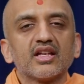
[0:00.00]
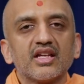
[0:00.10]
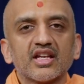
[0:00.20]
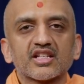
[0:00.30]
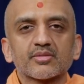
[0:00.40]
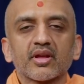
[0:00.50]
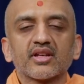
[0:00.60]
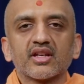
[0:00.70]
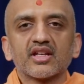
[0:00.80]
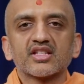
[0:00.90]
he
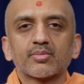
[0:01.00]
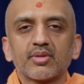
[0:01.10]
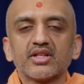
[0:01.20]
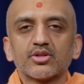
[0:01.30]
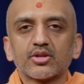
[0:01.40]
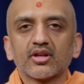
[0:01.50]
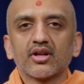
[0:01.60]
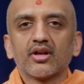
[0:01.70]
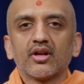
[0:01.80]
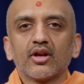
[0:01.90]
explained in his speech
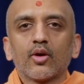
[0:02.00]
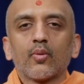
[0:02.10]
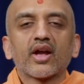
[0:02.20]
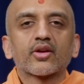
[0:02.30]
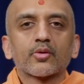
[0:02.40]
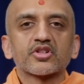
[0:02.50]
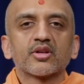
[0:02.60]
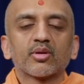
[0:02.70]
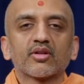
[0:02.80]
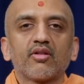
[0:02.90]
why
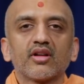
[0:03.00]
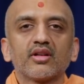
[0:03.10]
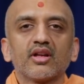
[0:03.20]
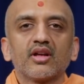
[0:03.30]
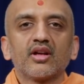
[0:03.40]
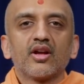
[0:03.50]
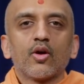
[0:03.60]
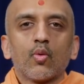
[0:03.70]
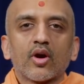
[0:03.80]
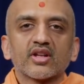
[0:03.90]
Krishna Bhagavan
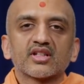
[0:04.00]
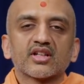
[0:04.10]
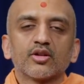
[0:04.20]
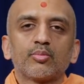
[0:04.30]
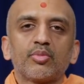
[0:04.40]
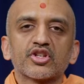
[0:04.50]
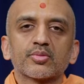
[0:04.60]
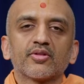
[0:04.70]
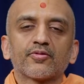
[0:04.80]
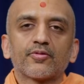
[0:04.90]
wanted to kill
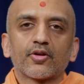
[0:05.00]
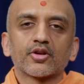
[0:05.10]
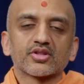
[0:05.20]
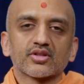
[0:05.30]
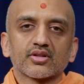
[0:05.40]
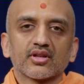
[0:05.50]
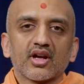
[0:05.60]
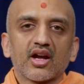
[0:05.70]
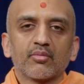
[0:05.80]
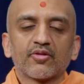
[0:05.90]
Bhishma first
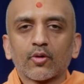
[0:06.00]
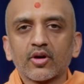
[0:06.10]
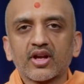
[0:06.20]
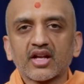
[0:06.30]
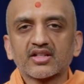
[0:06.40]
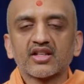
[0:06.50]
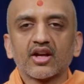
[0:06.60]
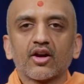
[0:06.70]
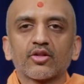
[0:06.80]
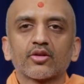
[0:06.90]
before he got to
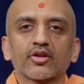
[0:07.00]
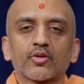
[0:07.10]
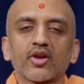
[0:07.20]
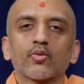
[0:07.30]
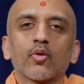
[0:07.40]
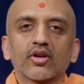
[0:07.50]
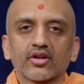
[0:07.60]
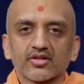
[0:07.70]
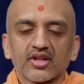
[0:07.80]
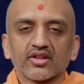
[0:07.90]
the other great
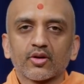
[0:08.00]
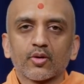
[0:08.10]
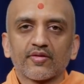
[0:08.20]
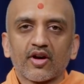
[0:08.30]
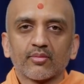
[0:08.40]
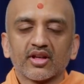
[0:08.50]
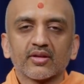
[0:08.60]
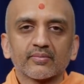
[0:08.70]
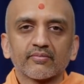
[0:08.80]
warriors on the coat of army.